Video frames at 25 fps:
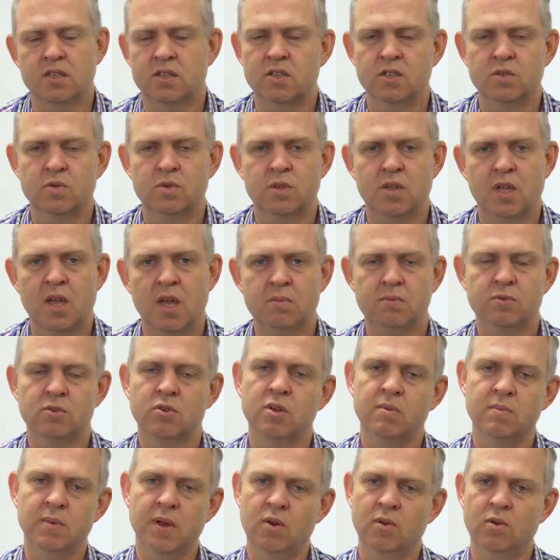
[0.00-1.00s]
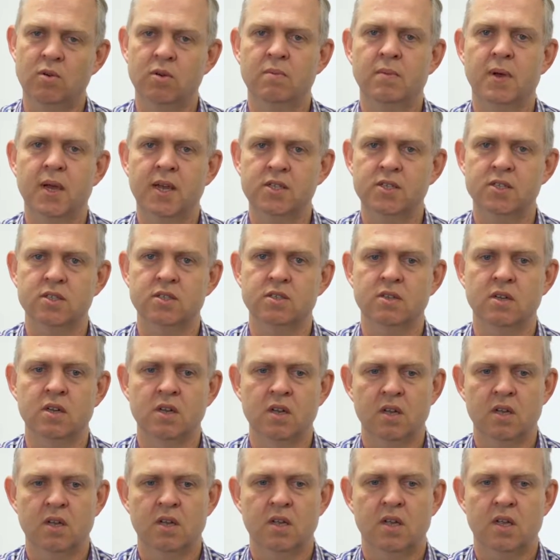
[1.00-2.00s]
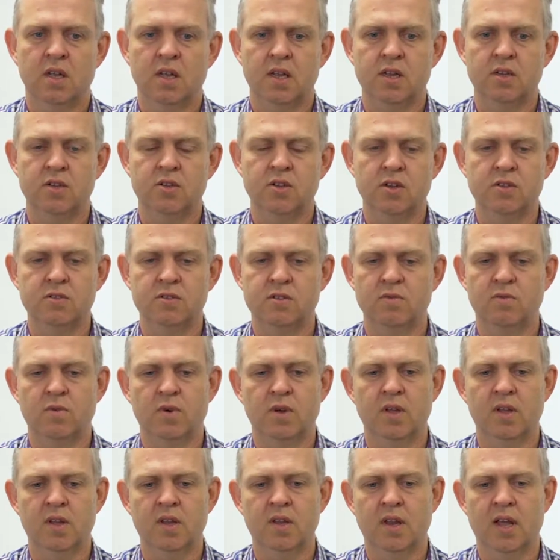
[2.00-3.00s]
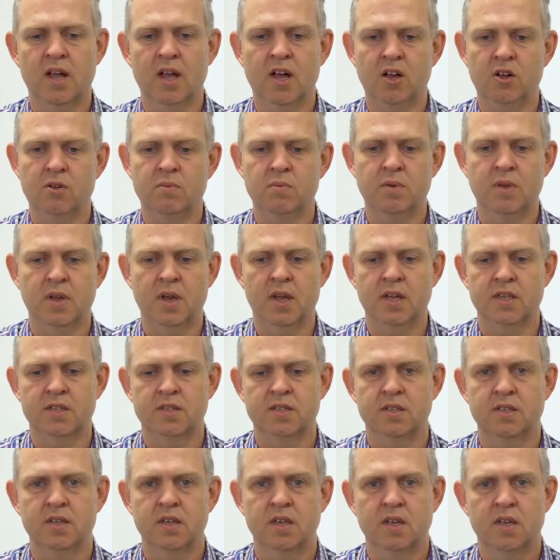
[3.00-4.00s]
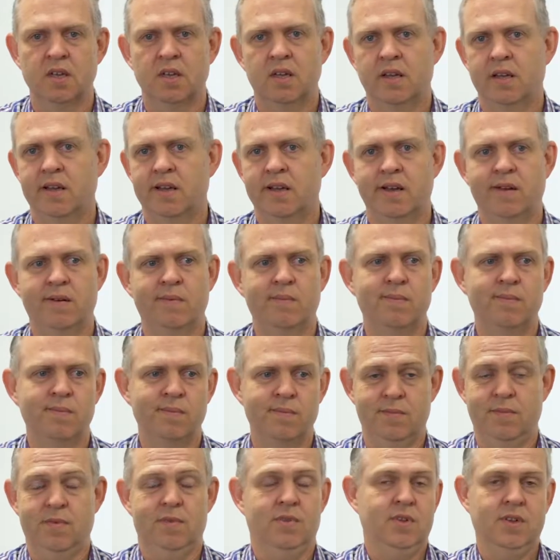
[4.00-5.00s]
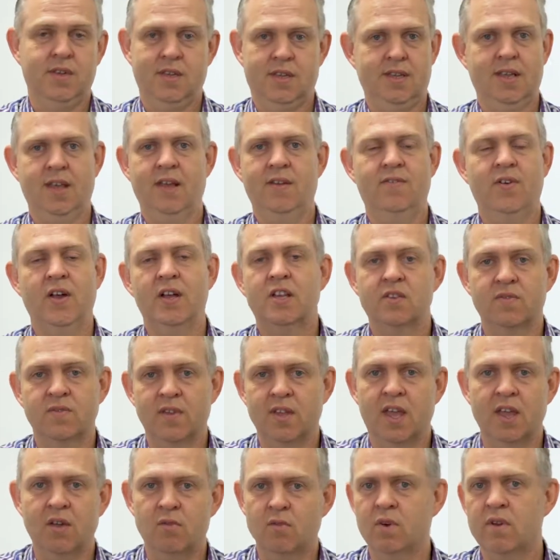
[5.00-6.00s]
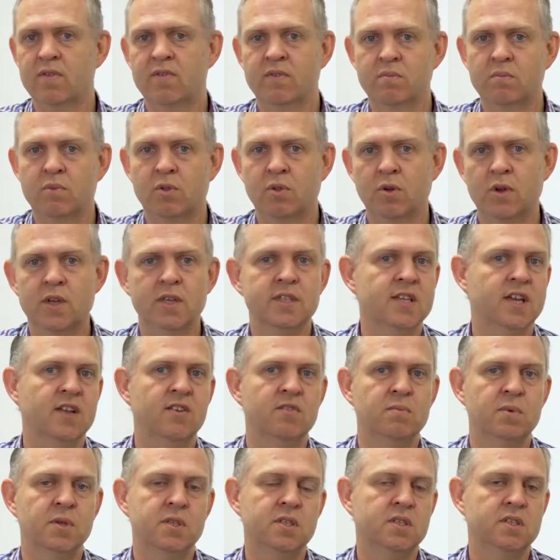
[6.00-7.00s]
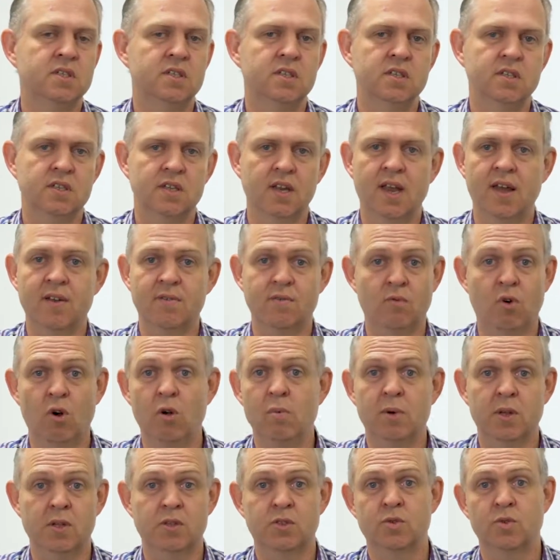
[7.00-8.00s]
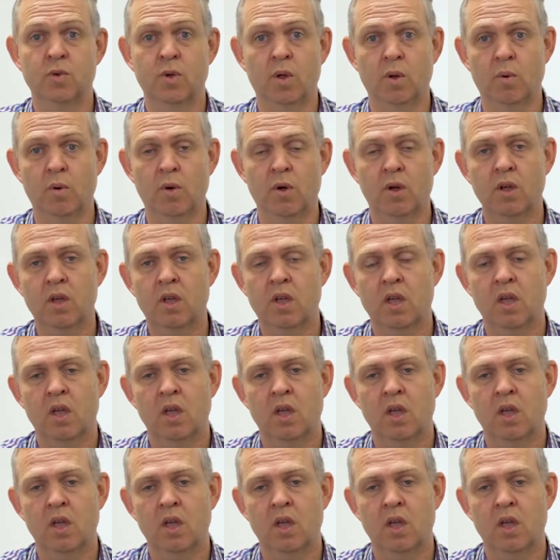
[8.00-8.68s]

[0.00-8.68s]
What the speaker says: Because we keep talking about automation in terms of, well, it'll help us effectively get rid of employees out of businesses and have robots doing work,